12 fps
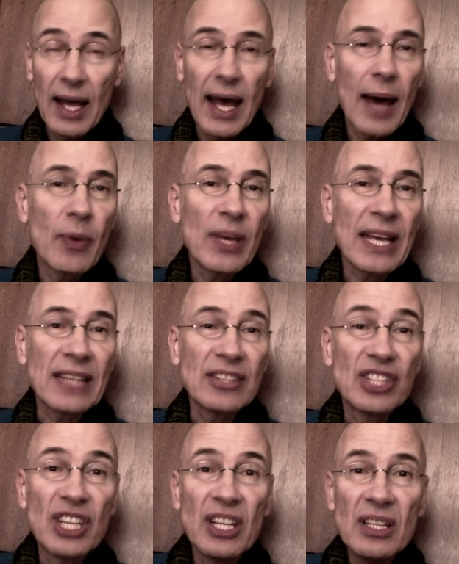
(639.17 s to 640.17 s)
and we can
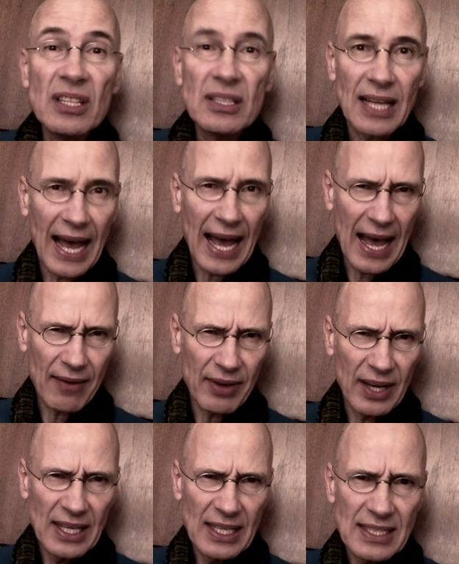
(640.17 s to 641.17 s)
choose to have
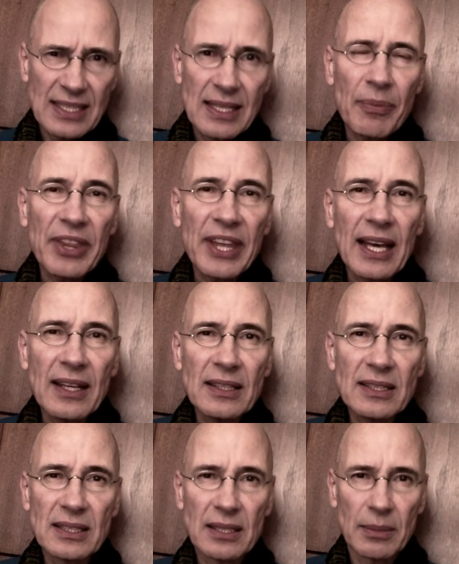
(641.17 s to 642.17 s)
something
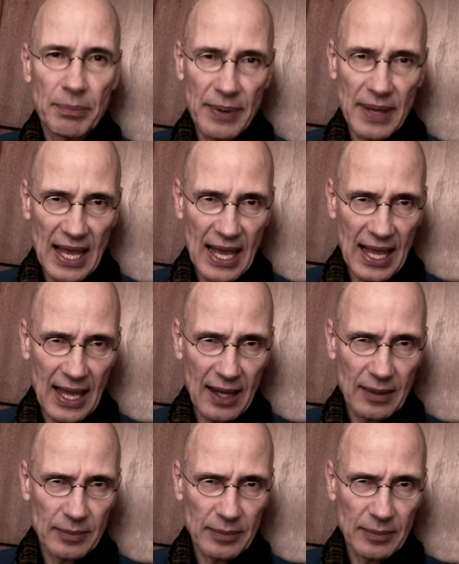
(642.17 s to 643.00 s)
else be here.